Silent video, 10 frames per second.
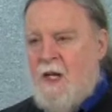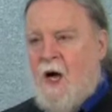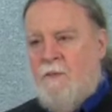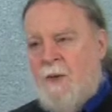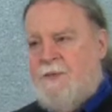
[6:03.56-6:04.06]

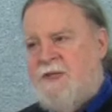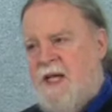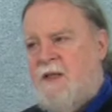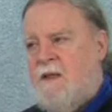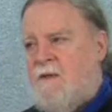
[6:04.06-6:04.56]
A
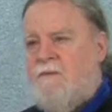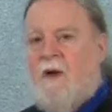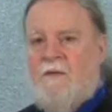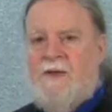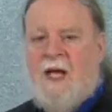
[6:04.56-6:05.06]
representative
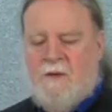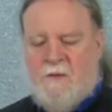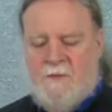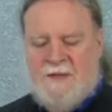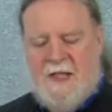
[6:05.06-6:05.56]
of that
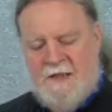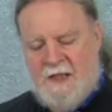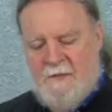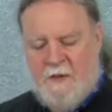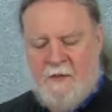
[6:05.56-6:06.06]
group says
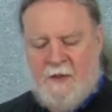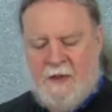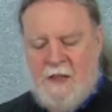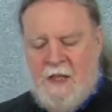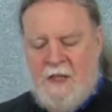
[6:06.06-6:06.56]
that I'm
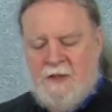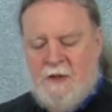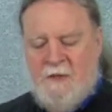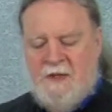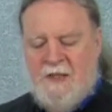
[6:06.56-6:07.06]
quoting,
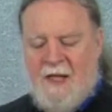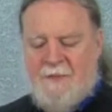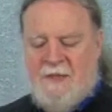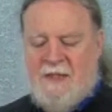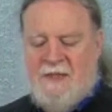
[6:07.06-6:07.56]
so much
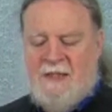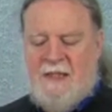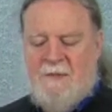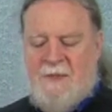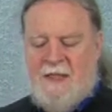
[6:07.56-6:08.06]
happens on a
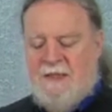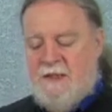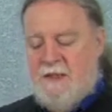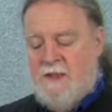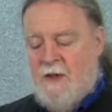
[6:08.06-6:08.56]
daily
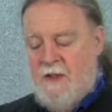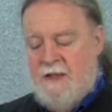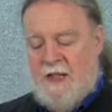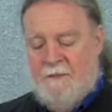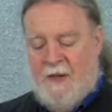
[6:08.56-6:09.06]
basis, it's hard to
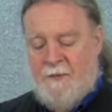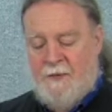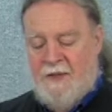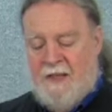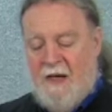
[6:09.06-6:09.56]
keep up
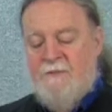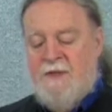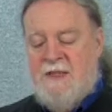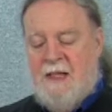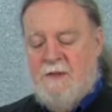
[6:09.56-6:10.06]
with it. Every
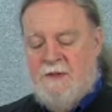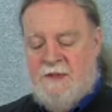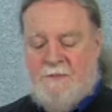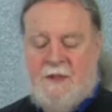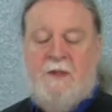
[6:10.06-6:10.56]
day there's
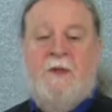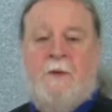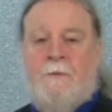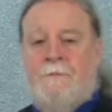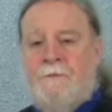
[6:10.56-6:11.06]
something
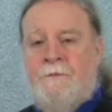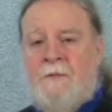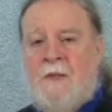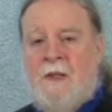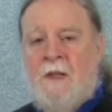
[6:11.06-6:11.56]
new.
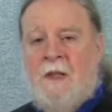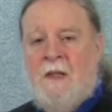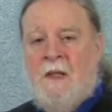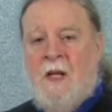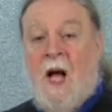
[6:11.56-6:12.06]

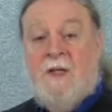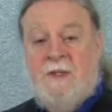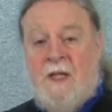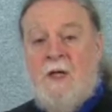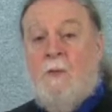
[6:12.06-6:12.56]
I'll
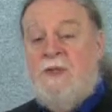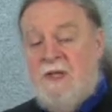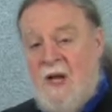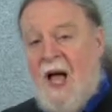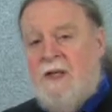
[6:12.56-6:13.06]
tell you what's
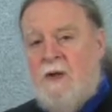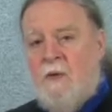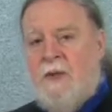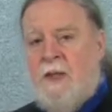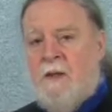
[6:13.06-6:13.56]
not
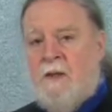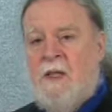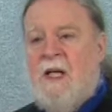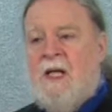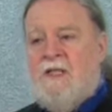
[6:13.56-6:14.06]
new here
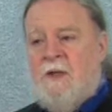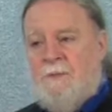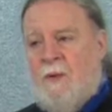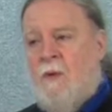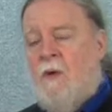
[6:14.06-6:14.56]
is the
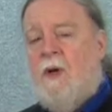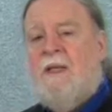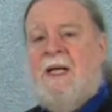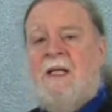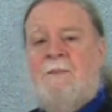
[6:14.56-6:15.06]
poor
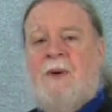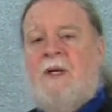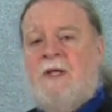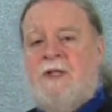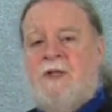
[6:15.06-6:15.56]
getting
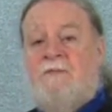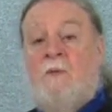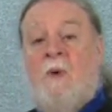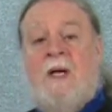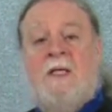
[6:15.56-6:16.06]
punished for
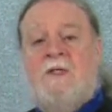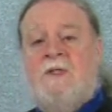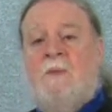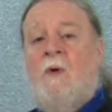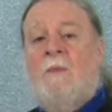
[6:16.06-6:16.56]
wanting a
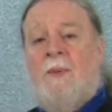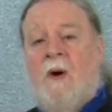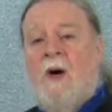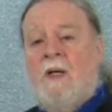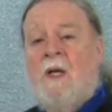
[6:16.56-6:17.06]
small
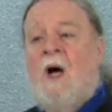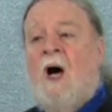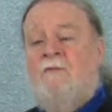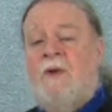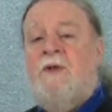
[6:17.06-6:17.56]
part
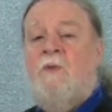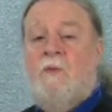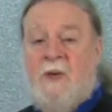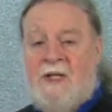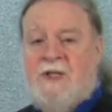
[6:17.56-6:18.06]
of what the
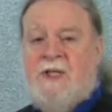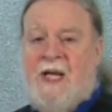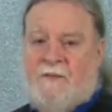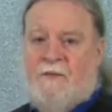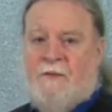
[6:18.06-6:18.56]
rich
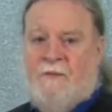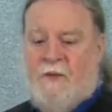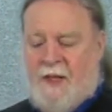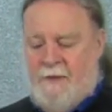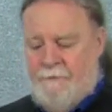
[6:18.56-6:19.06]
get for
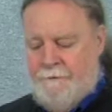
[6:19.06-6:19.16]
free.